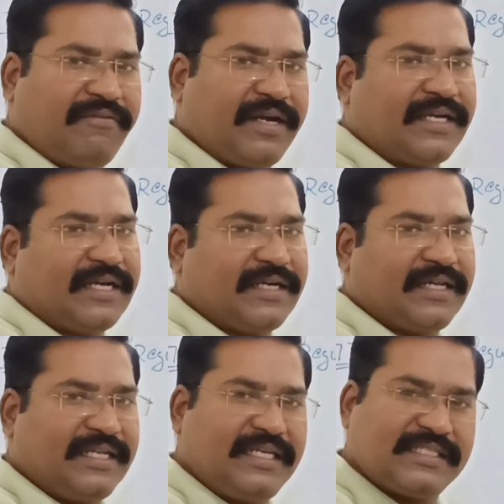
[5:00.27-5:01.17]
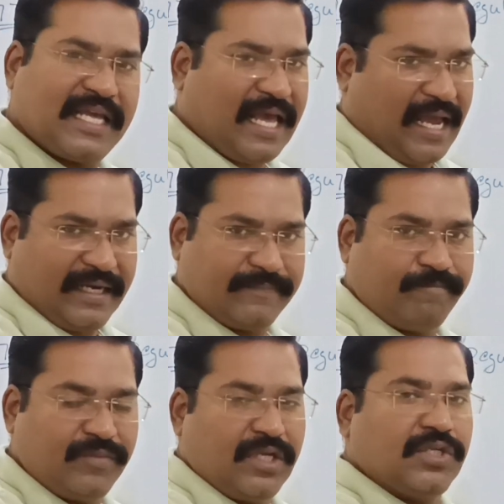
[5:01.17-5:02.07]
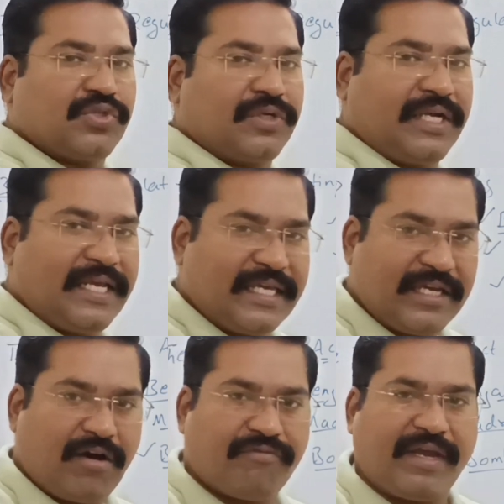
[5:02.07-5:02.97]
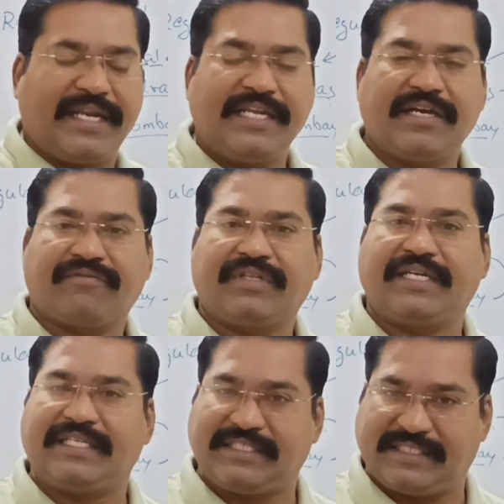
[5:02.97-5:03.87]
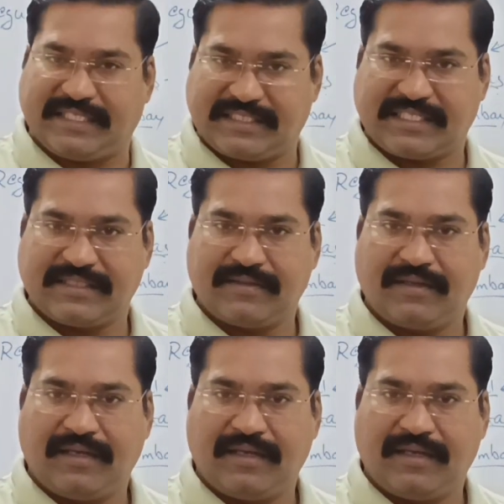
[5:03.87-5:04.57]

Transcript: went under his hand. So taking of any of the decisions,